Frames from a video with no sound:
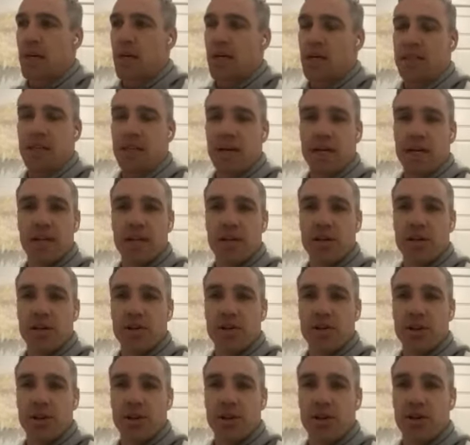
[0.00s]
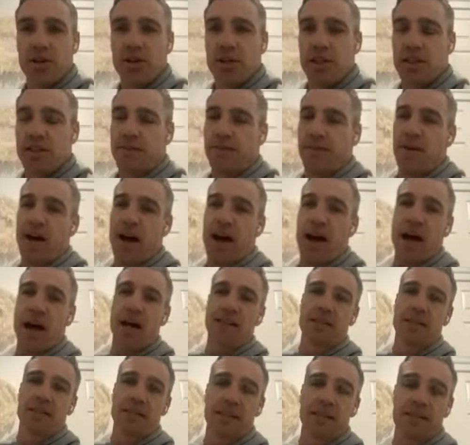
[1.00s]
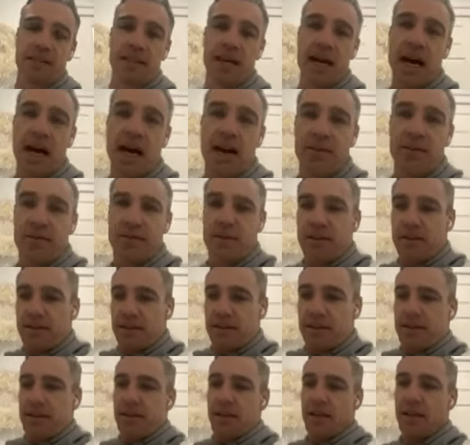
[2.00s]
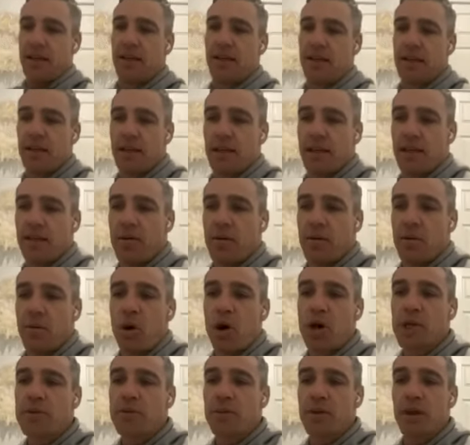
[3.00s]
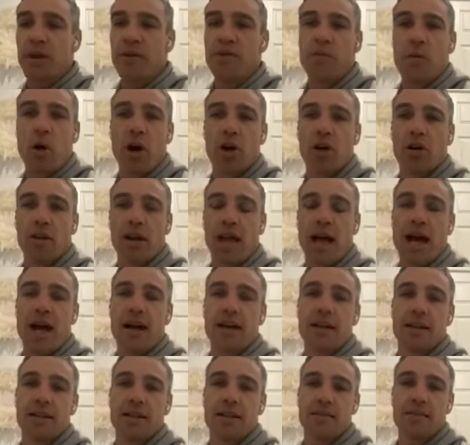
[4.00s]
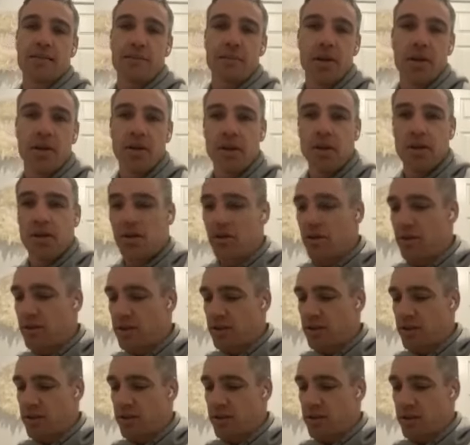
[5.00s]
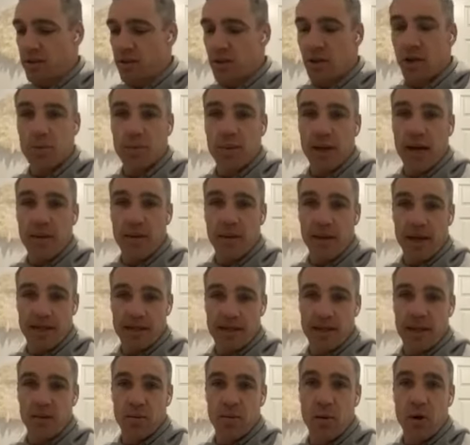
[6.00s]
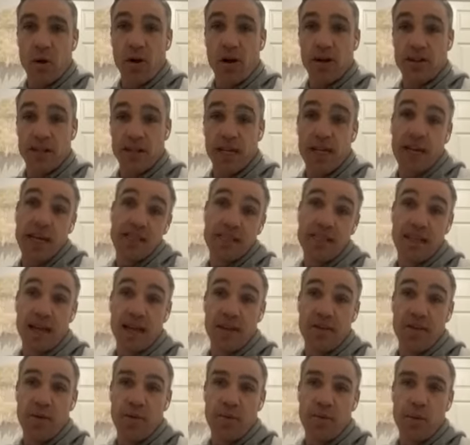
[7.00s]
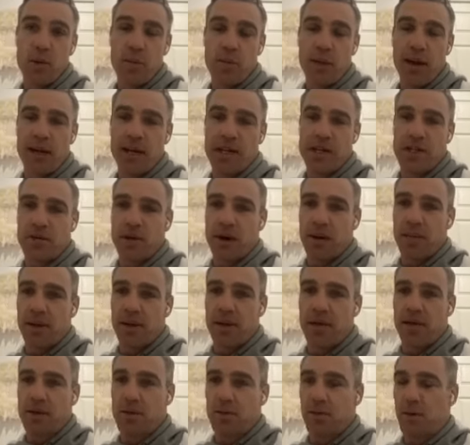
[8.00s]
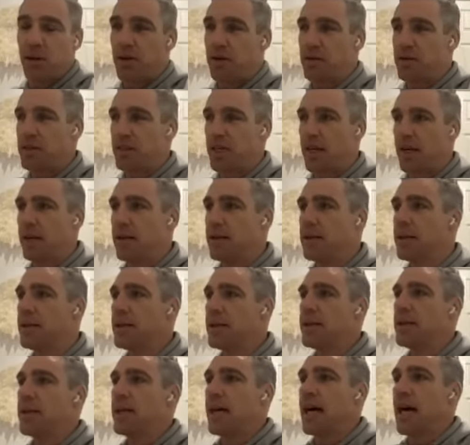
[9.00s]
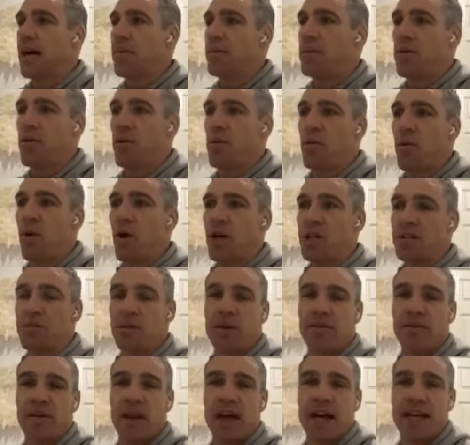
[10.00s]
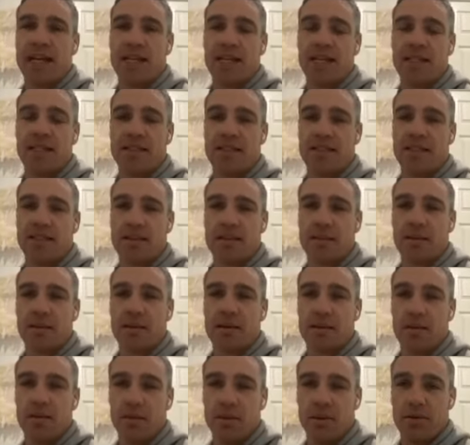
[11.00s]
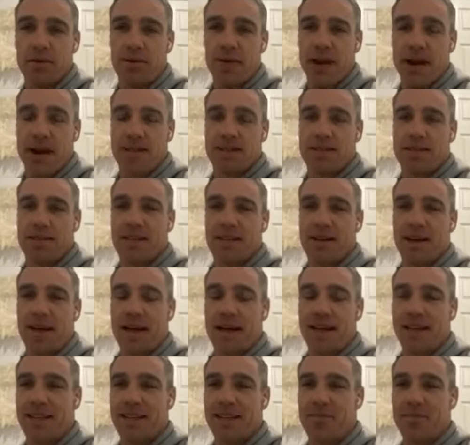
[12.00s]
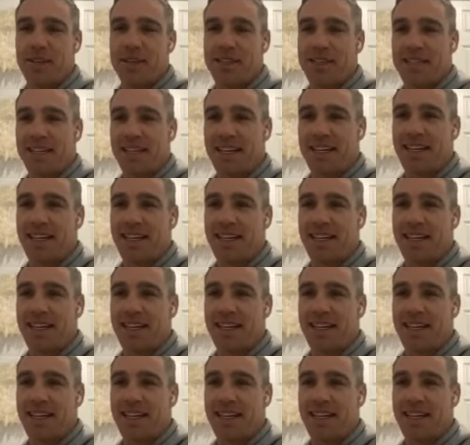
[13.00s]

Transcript: only a little dude. He's fast. He's tough. He reminds me of Michael Luck, who played with us at the Warriors, and he's now the football manager up there as well. So he reminds me of Lucky. He's just a bit faster than Lucky, but